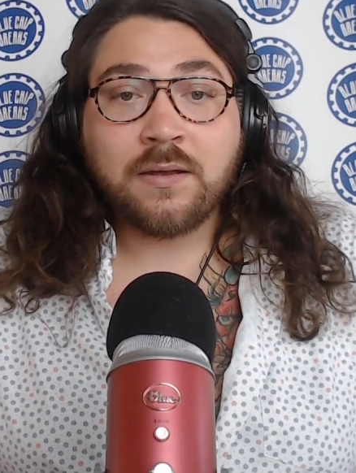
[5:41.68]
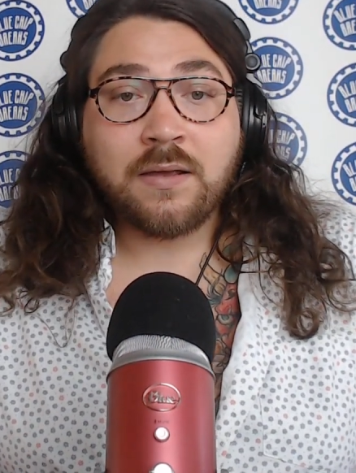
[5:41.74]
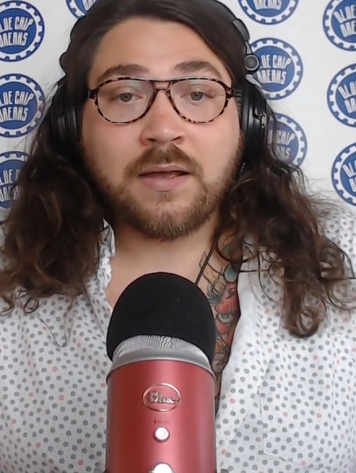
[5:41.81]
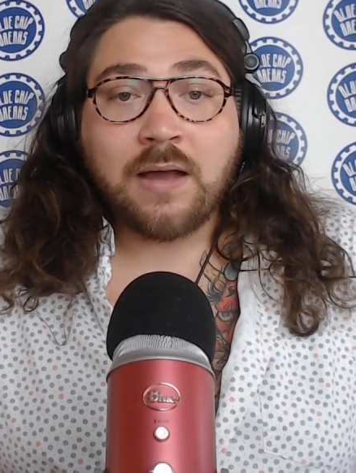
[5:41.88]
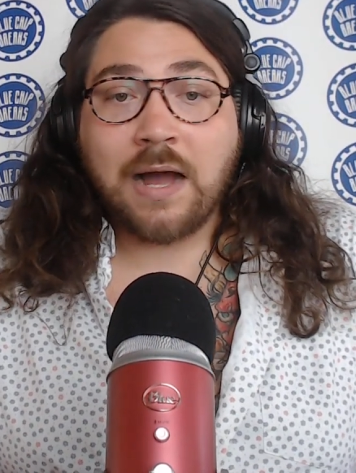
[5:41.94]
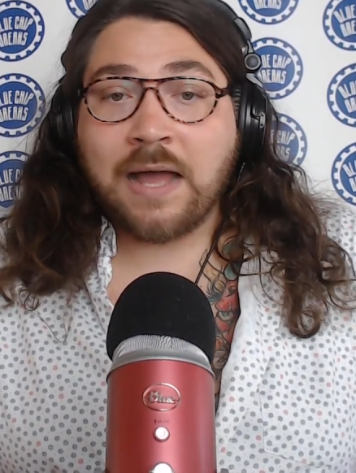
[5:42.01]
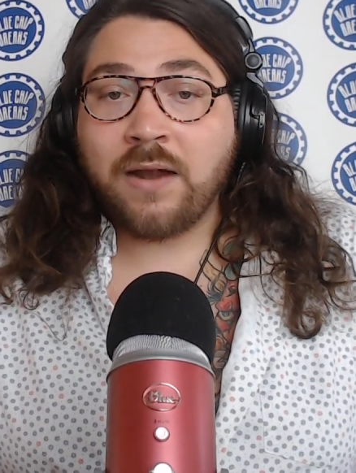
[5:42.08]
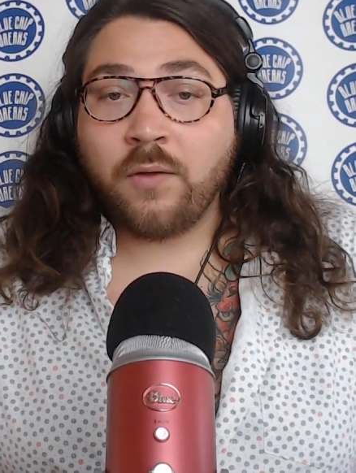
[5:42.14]

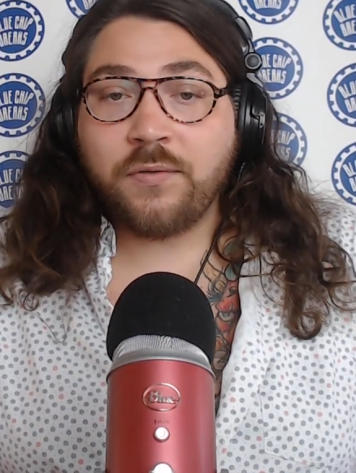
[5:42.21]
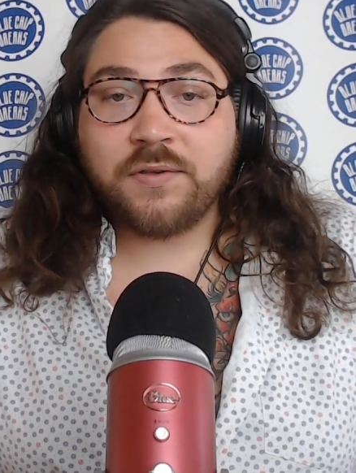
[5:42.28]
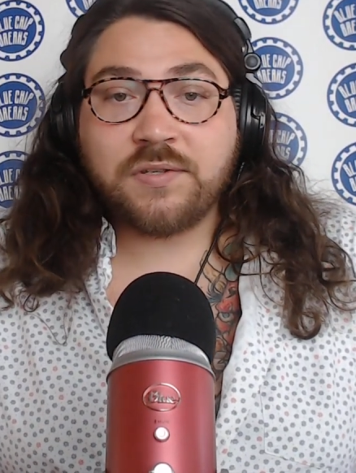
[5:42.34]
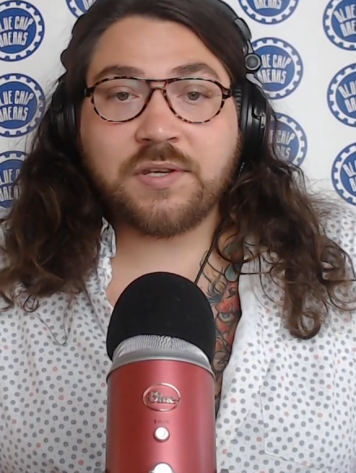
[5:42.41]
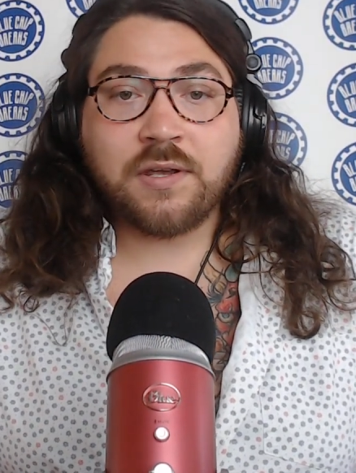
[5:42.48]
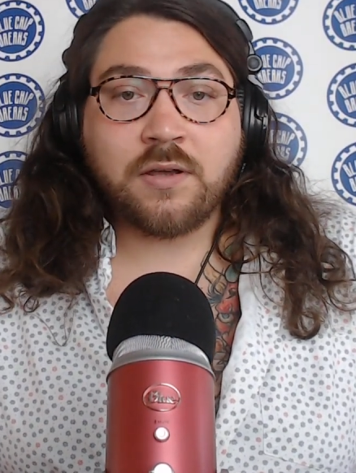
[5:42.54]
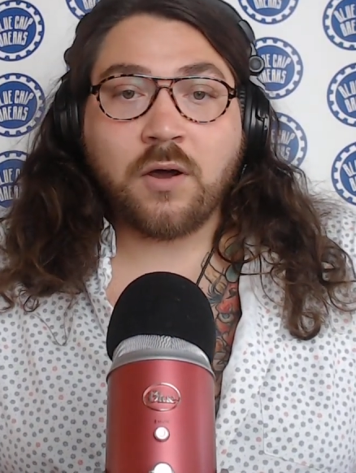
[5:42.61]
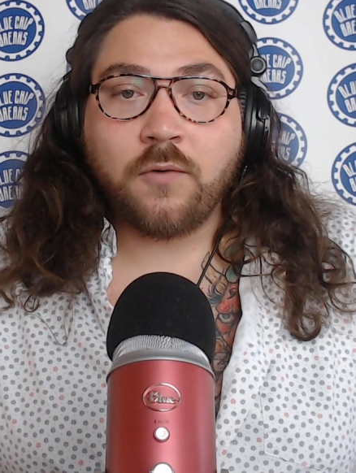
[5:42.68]
I don't think
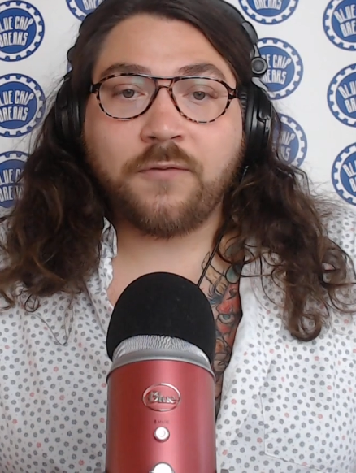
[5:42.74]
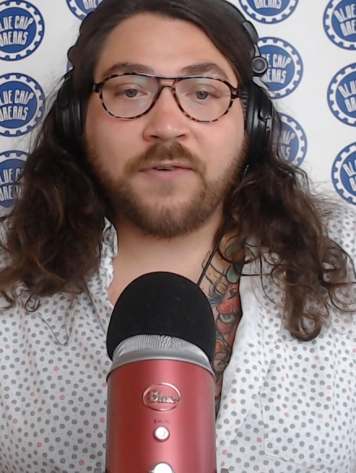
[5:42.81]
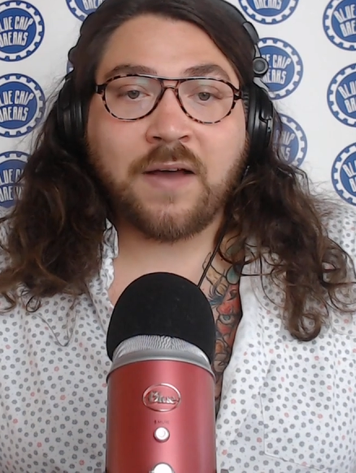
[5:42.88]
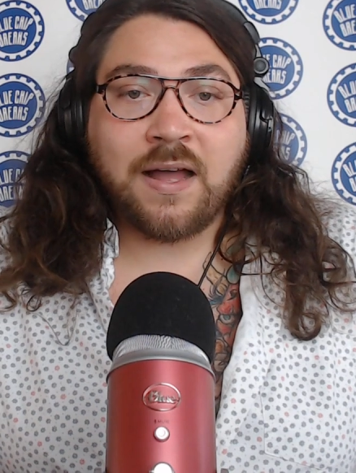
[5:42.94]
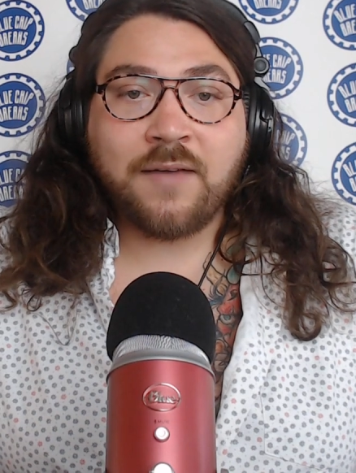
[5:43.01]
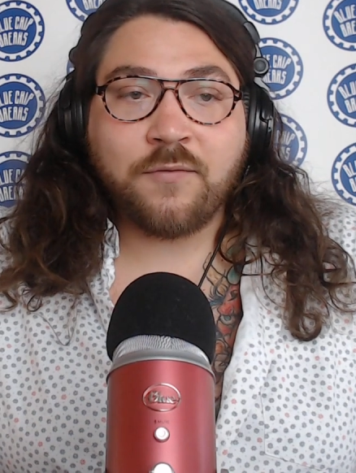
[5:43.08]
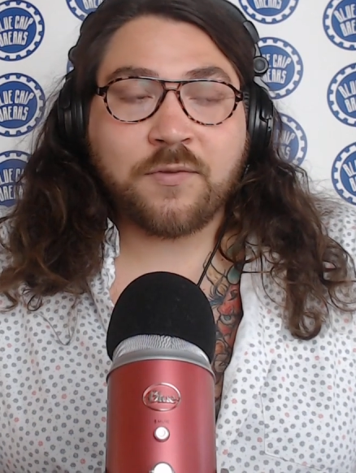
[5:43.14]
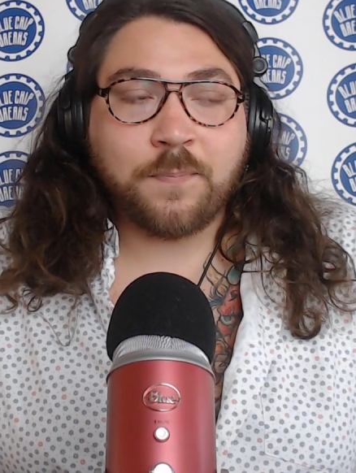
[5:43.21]
she could go
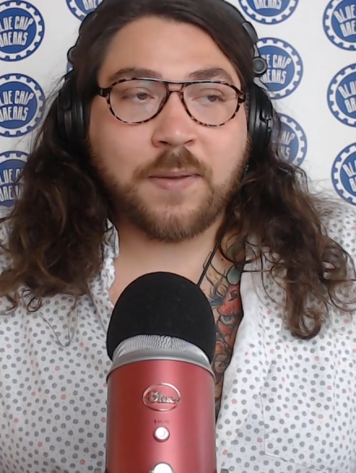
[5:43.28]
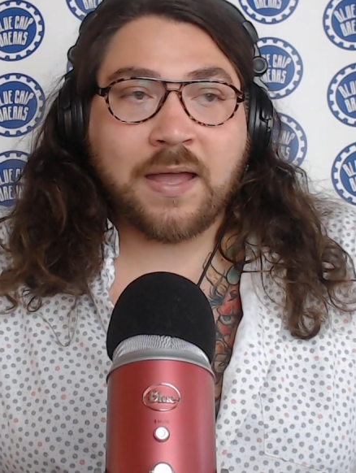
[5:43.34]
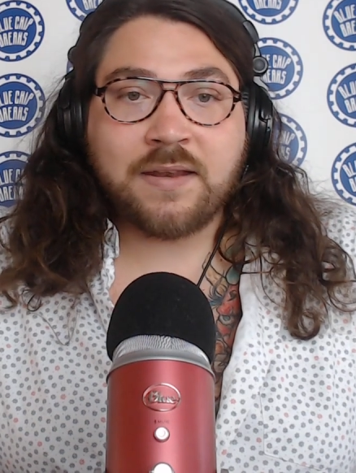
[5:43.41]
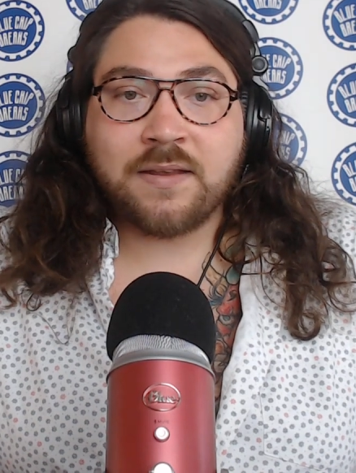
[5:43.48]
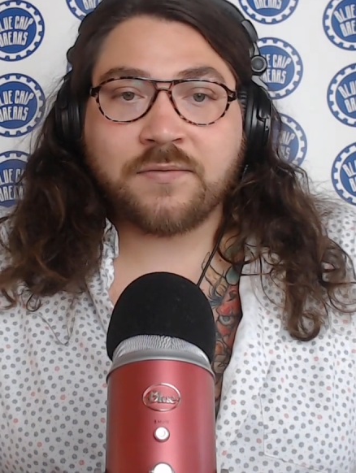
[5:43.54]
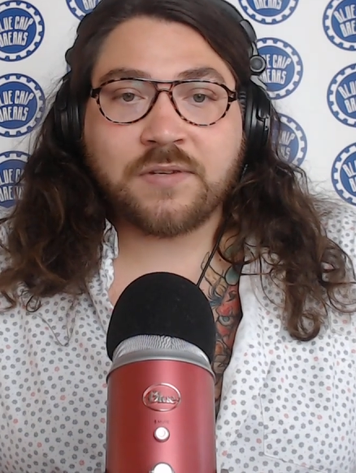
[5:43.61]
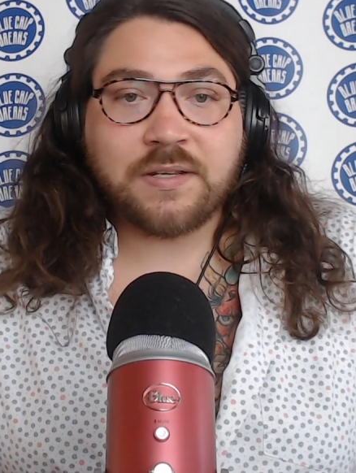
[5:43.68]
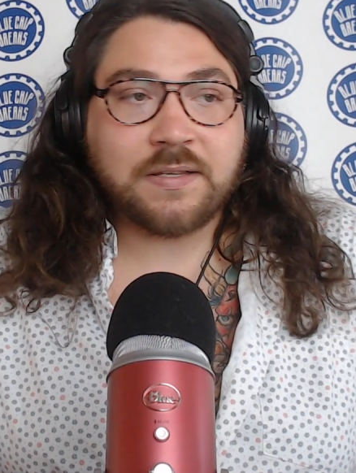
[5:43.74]
five with Pena
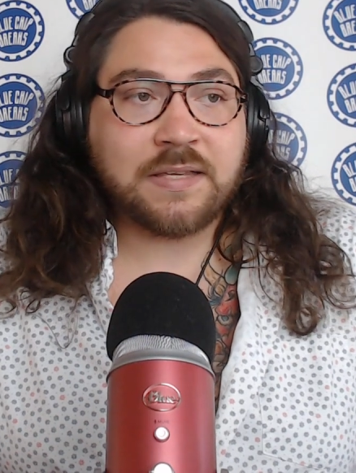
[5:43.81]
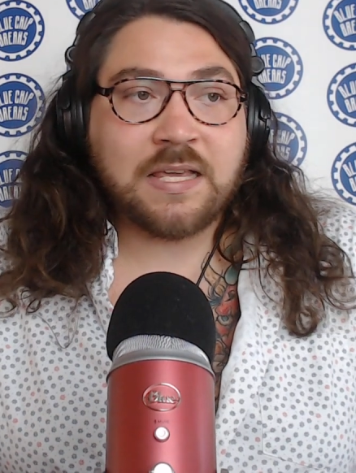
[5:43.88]
if she